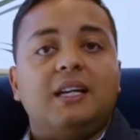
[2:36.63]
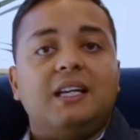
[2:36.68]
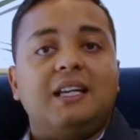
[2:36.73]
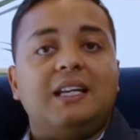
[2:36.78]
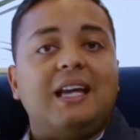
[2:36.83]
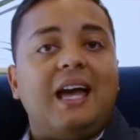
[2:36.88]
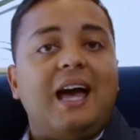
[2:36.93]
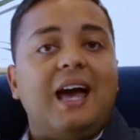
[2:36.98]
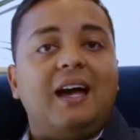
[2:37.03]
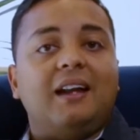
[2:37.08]

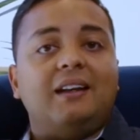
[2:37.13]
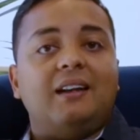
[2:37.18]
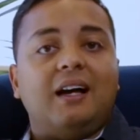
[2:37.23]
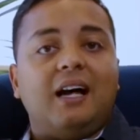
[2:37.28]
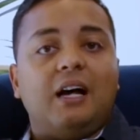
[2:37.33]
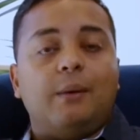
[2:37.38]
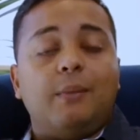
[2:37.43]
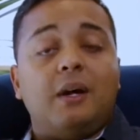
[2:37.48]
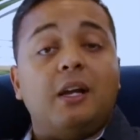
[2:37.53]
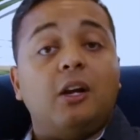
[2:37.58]
He had
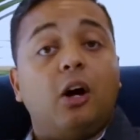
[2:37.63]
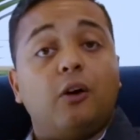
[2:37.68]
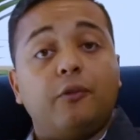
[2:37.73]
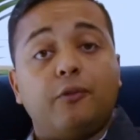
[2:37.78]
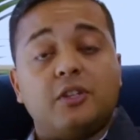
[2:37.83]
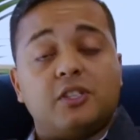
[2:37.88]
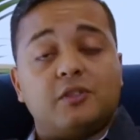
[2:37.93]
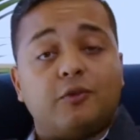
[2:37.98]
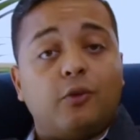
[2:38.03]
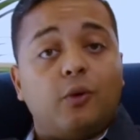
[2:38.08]
um, an
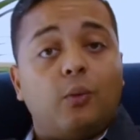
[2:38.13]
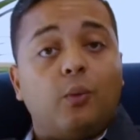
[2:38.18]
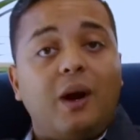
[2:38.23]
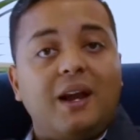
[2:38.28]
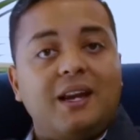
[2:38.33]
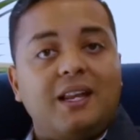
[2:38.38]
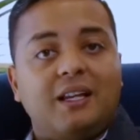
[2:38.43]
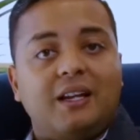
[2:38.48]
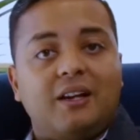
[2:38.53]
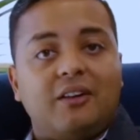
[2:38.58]
office for a
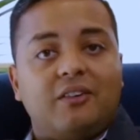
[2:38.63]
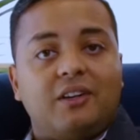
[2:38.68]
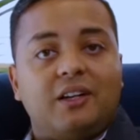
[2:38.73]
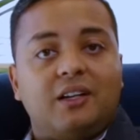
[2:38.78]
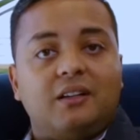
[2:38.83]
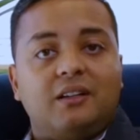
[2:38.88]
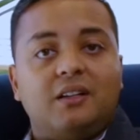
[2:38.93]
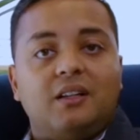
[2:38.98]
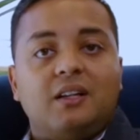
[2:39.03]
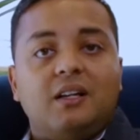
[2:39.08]
waiting
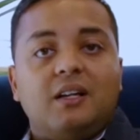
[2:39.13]
area.